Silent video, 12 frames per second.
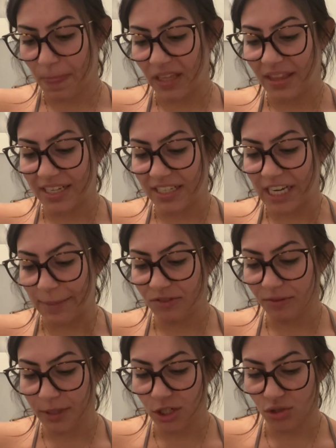They stepped
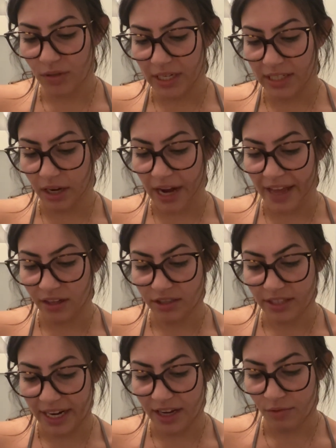from the trees on either
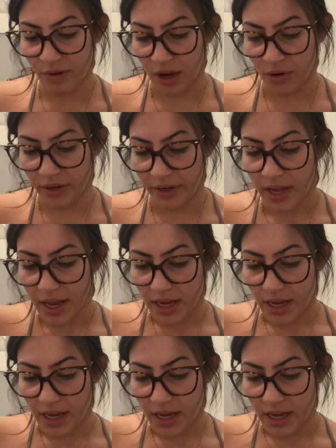side of the road